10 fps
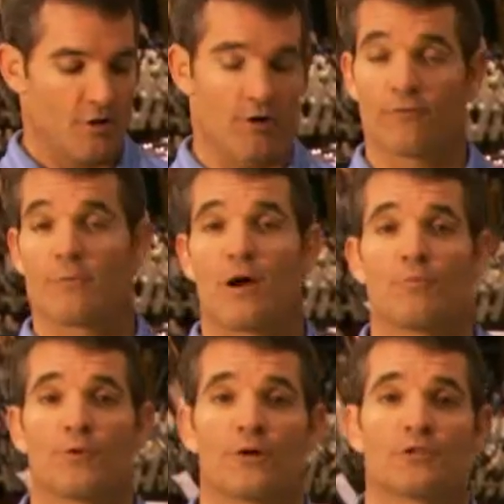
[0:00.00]
or for my
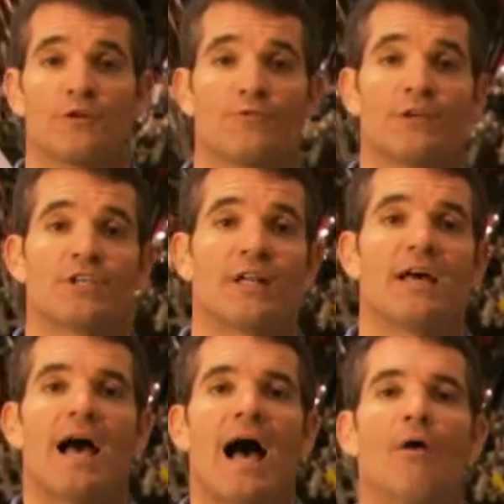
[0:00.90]
own personal fishing,
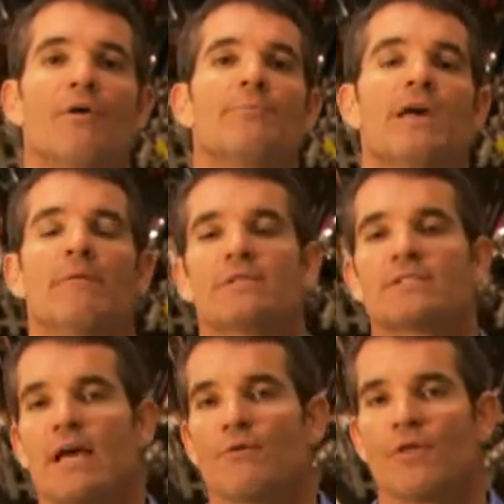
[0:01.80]
I want to be able to
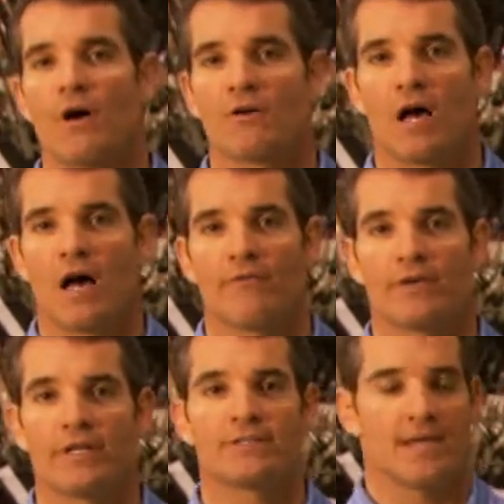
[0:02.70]
say with all
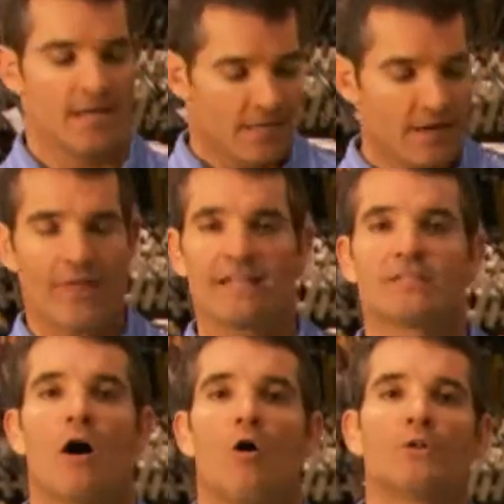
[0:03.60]
confidence, you know, that's
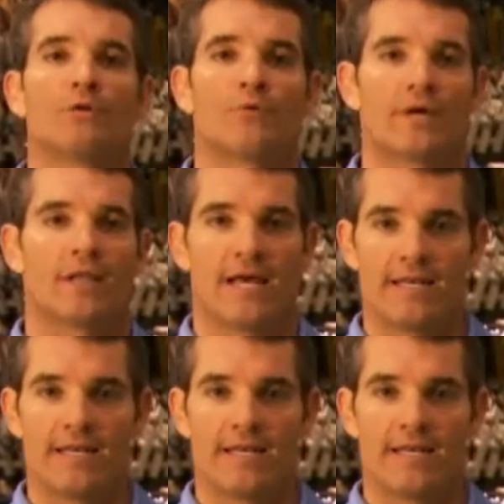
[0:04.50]
the only reel I